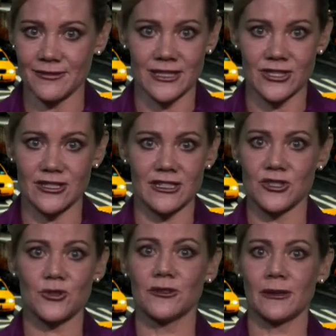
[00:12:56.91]
is
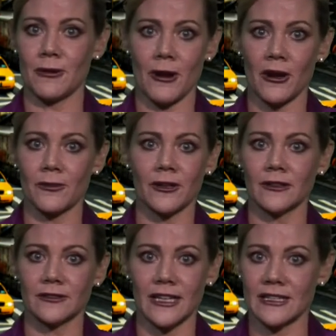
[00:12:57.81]
truly
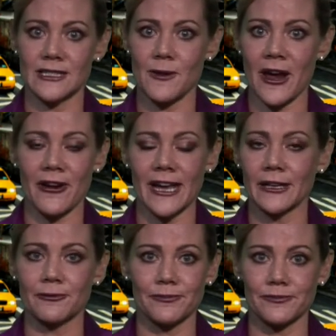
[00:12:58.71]
remarkable and inspiring.